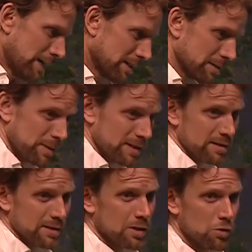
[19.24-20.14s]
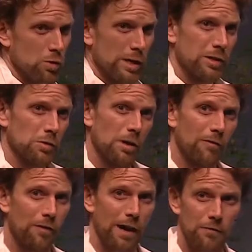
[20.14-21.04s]
This business grew into a
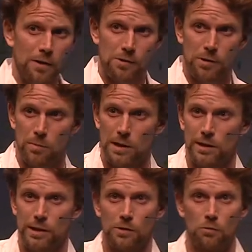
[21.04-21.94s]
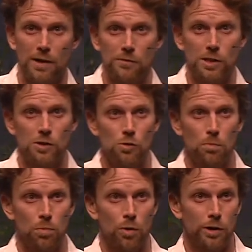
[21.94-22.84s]
500 million revenue
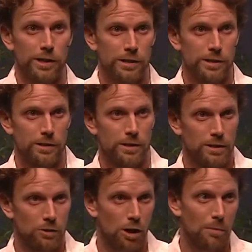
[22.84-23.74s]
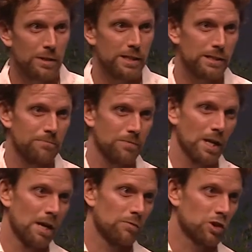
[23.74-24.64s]
per year company,
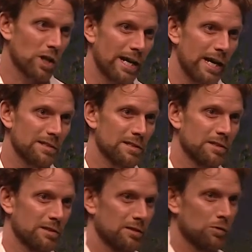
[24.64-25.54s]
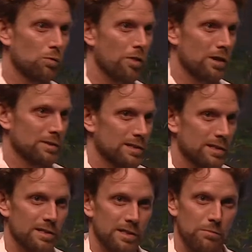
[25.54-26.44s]
which I exited in
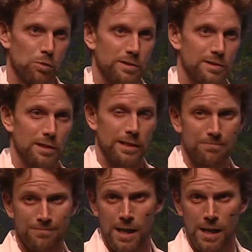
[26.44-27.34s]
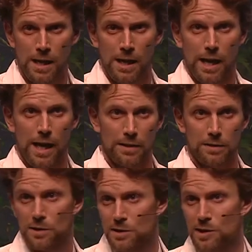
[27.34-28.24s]
2016 personally. And
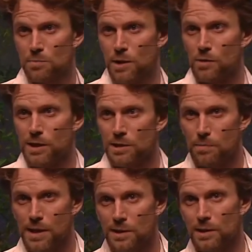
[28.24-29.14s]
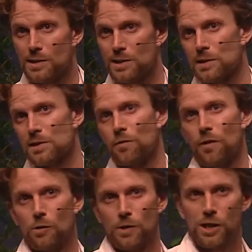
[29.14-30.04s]
this experience basically sets the
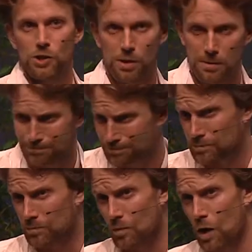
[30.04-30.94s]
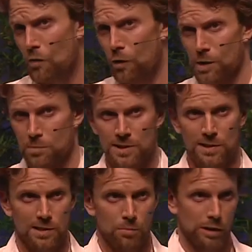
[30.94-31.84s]
foundation for the
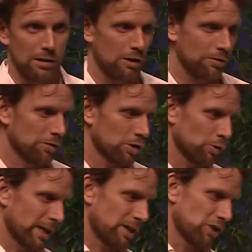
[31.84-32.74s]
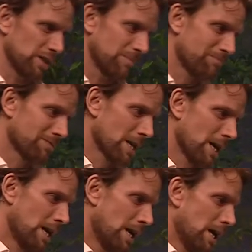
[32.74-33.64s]
business model of Node.energy.
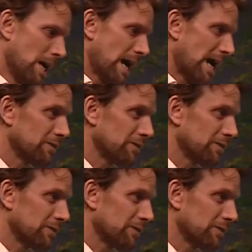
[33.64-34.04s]
At